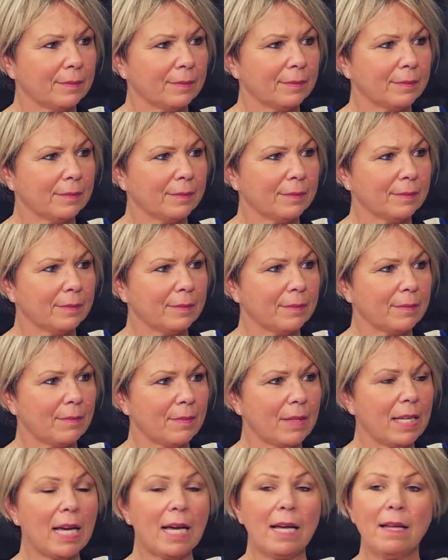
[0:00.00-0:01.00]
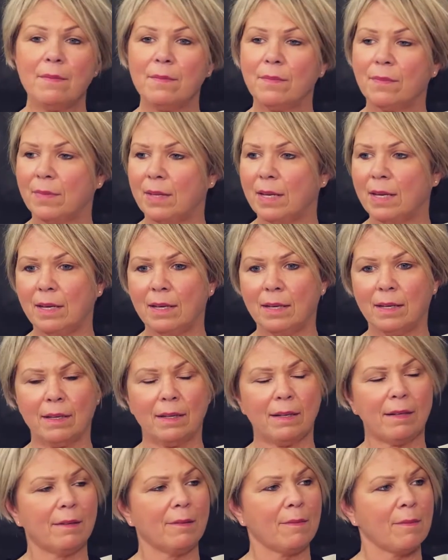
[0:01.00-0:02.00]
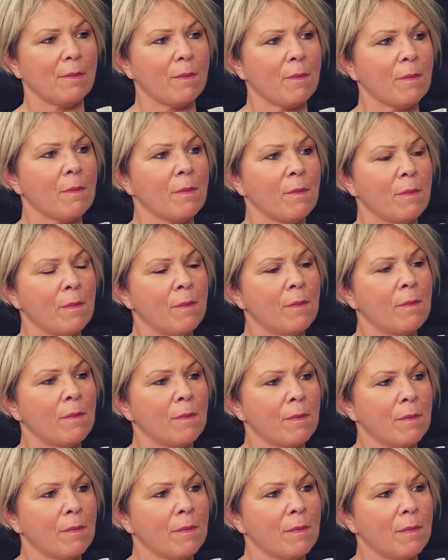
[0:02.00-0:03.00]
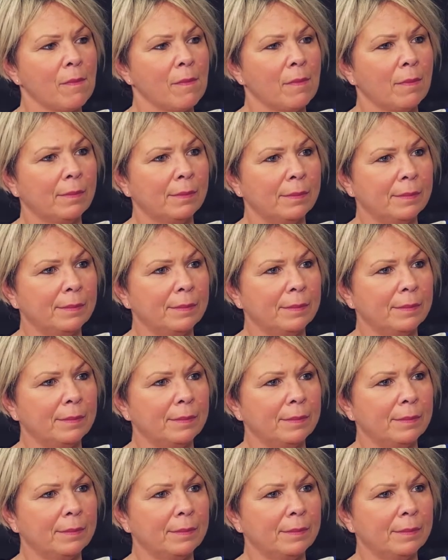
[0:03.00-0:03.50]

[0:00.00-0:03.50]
and everybody's role in this involvement. I think they